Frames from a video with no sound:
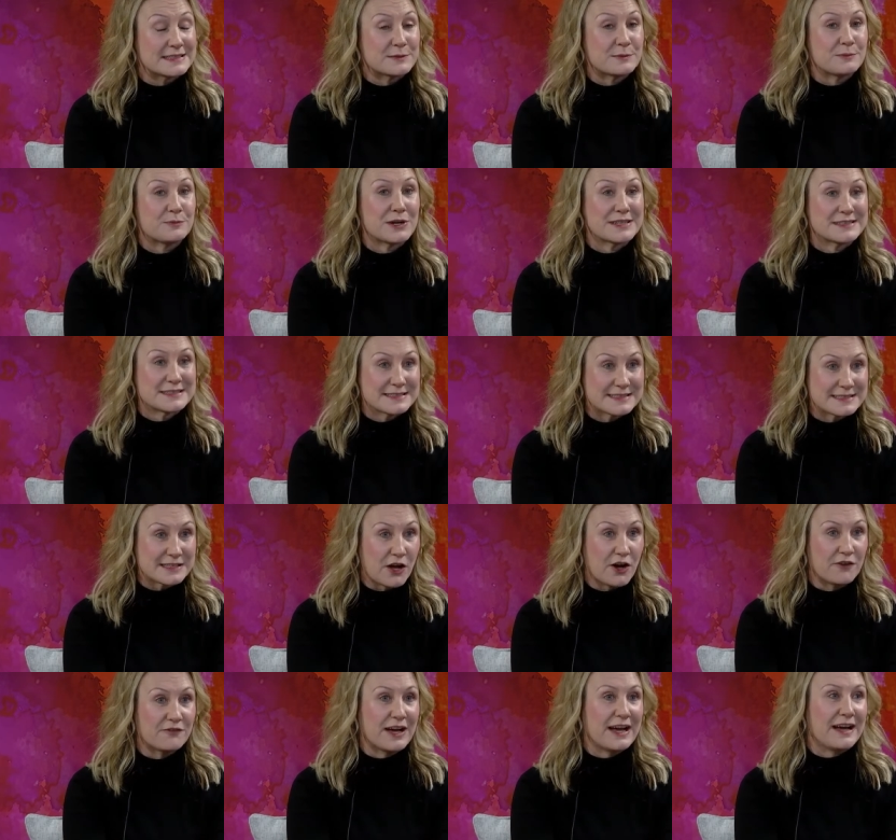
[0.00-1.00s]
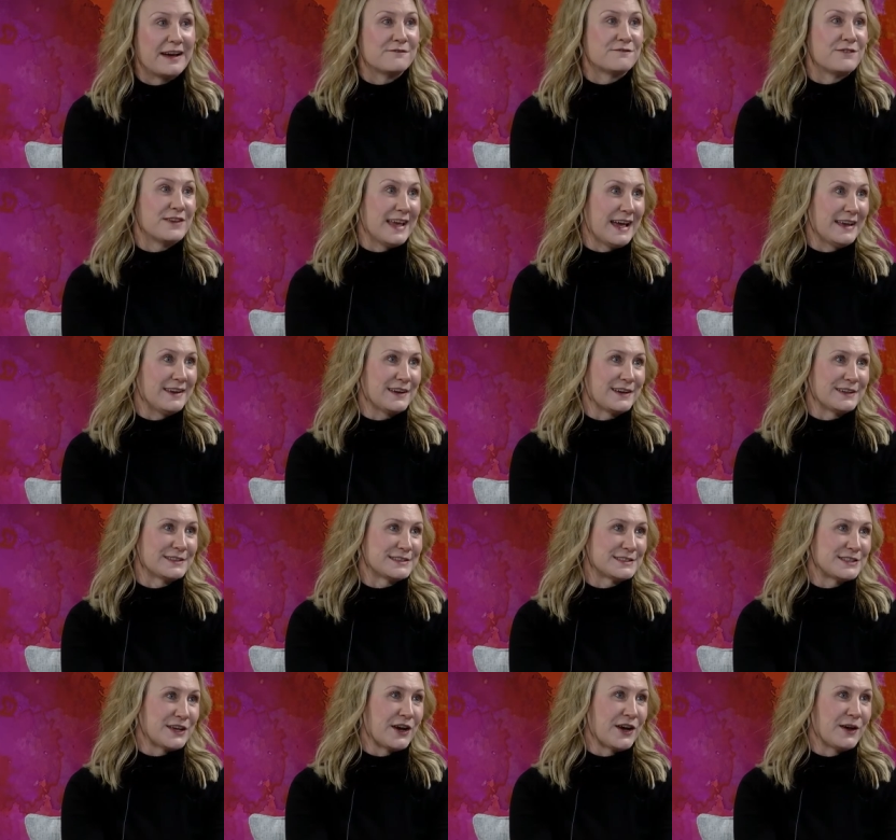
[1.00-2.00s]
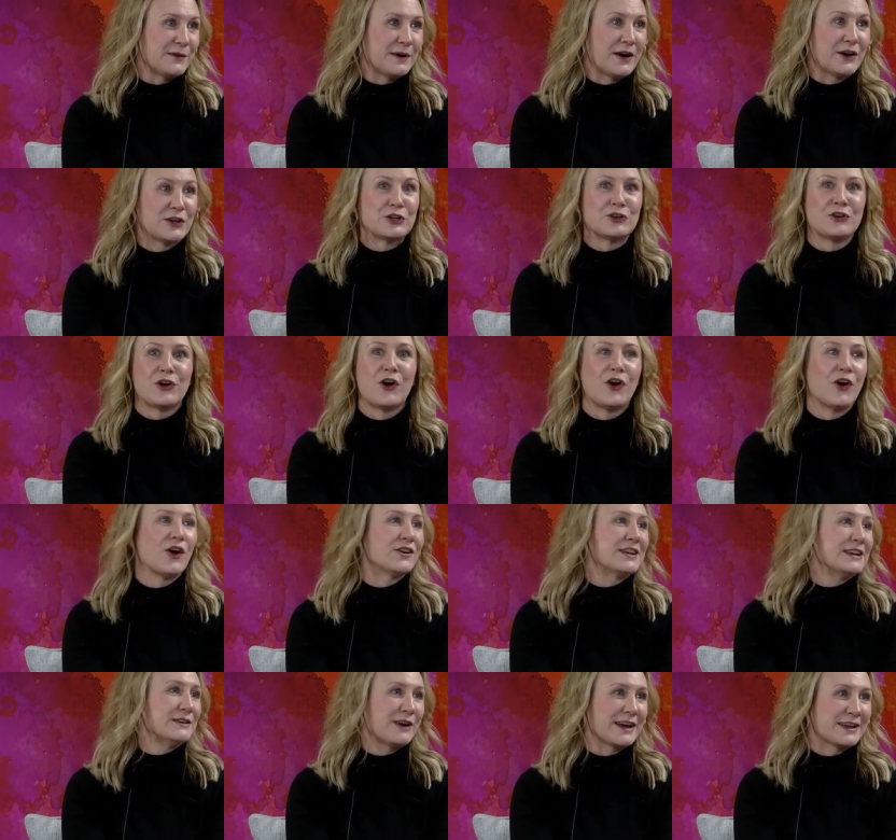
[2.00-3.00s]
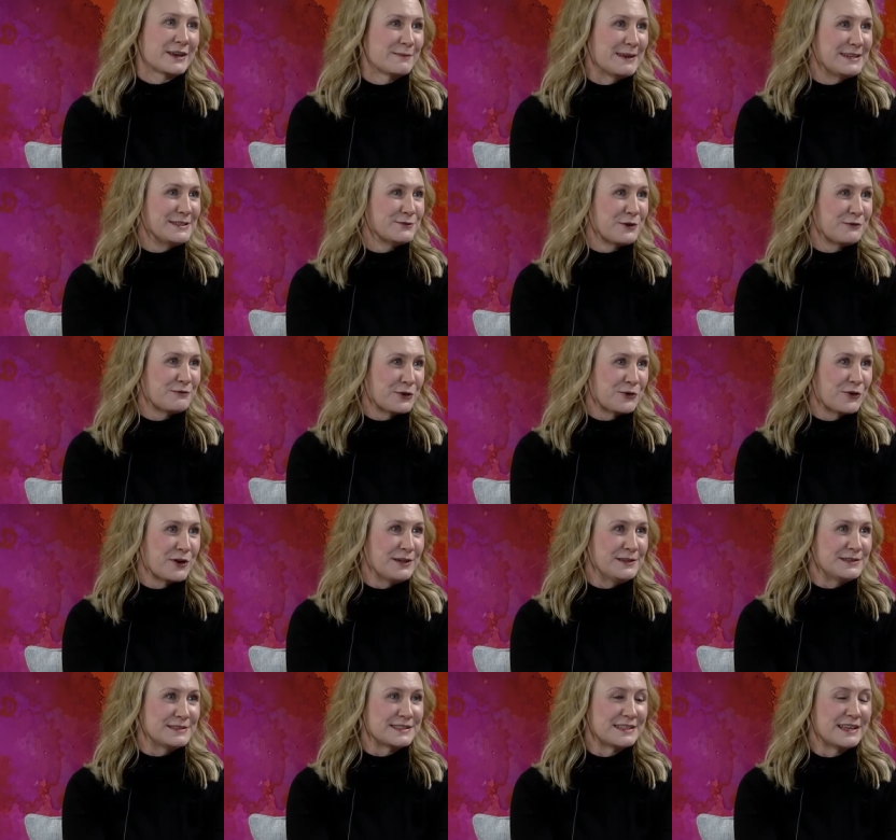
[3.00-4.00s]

Bratislava and Vienna, so I can highly recommend a river cruise.